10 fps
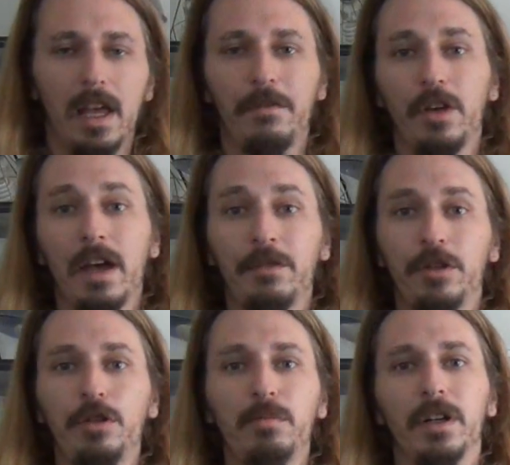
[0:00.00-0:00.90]
If you have
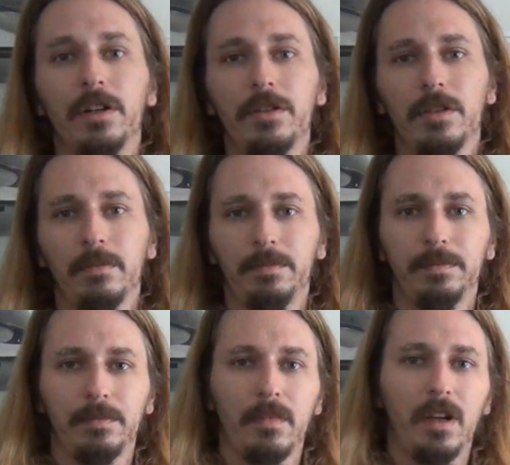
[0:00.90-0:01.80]
two birds,
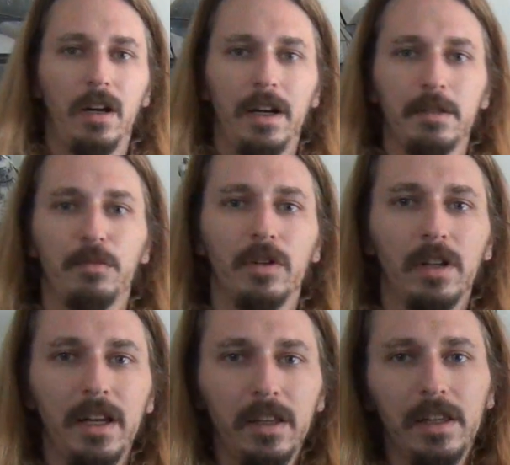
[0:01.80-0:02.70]
it's more
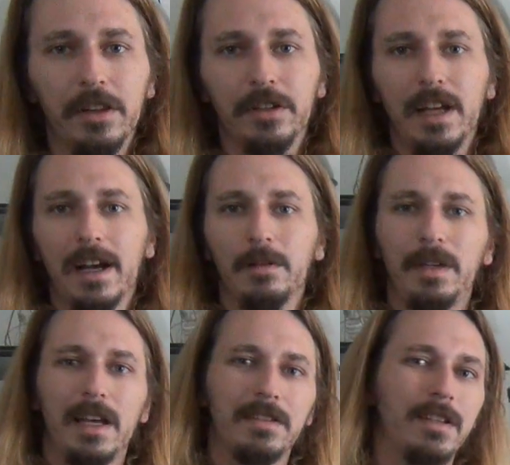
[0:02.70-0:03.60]
likely that they're not going
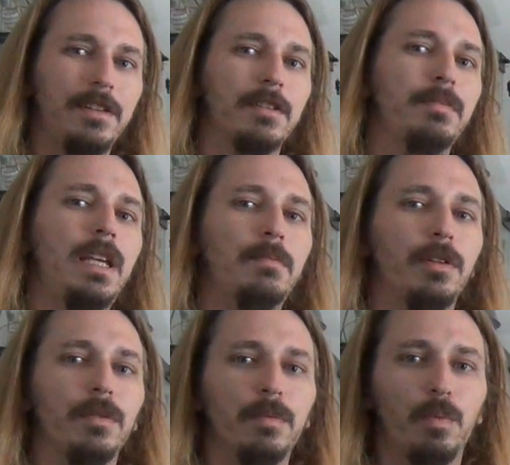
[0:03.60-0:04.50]
to be as nice to
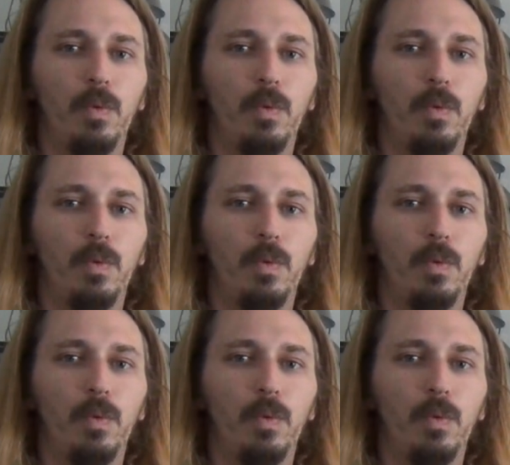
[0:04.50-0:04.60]
people.